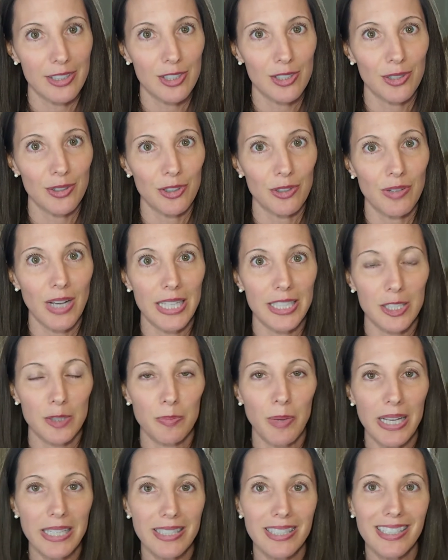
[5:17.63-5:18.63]
So you've got
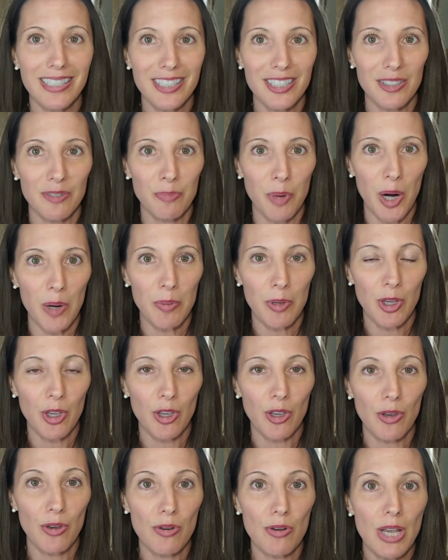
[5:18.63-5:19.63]
spiciness of
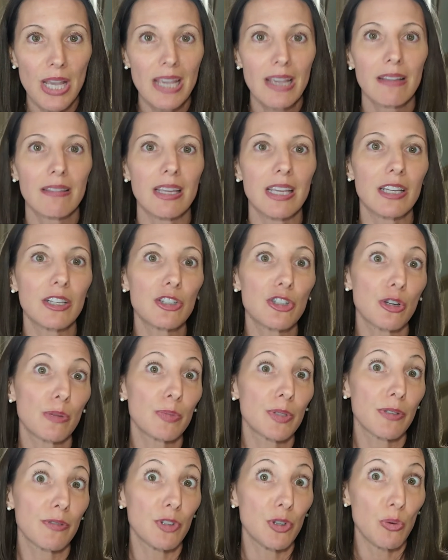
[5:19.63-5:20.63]
barbecue, think in
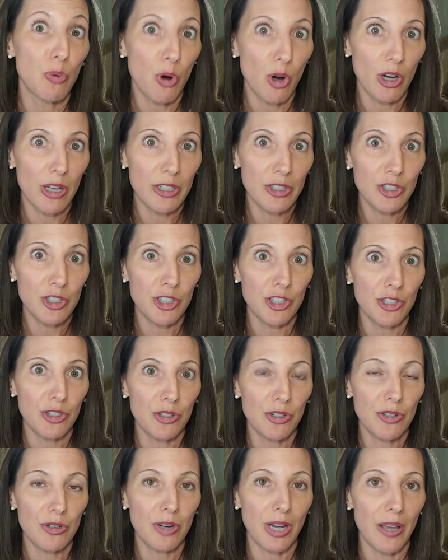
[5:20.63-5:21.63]
terms of New Orleans
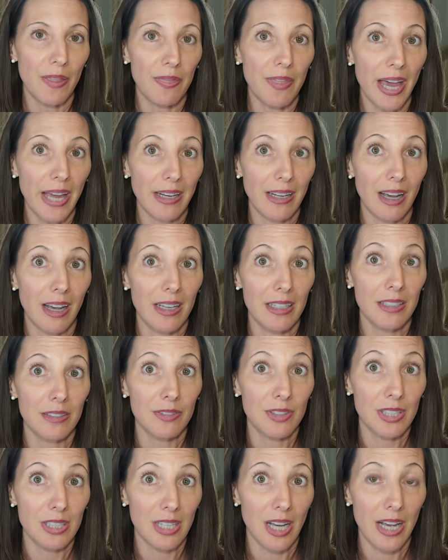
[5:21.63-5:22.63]
too, and that kind of
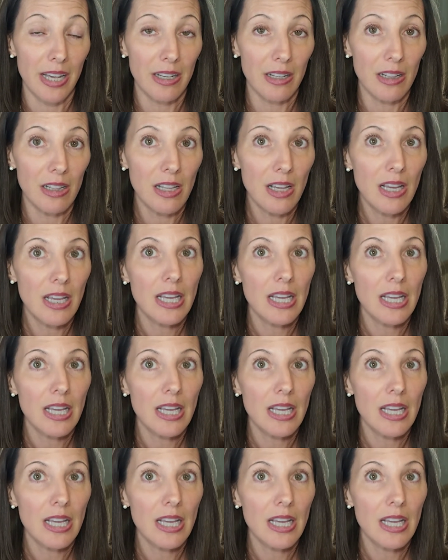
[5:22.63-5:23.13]
style.